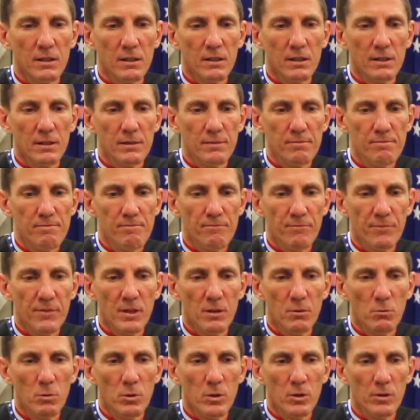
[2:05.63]
um,
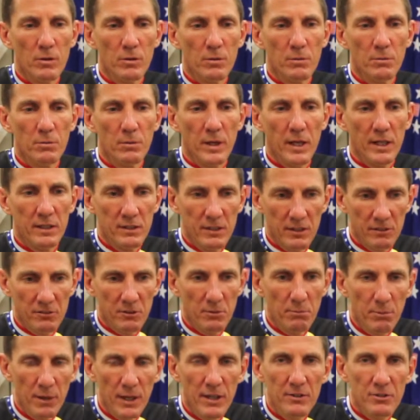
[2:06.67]
were had
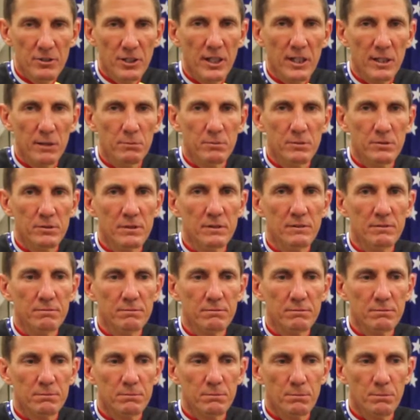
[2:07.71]
custom paint jobs
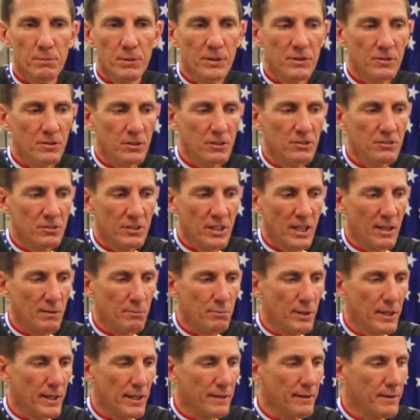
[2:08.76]
and things that you just can't
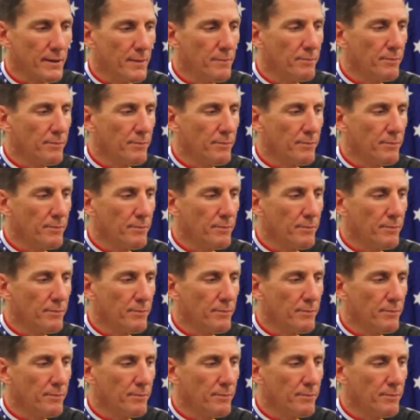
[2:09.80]
buy.